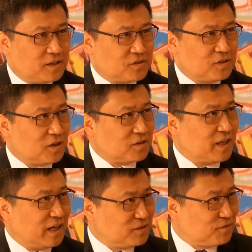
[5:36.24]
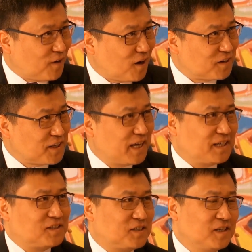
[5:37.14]
is not that far
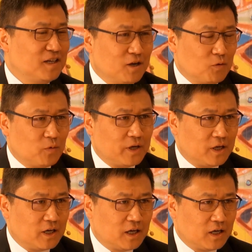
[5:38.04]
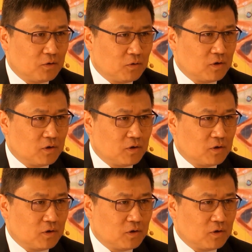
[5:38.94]
yet. We, uh,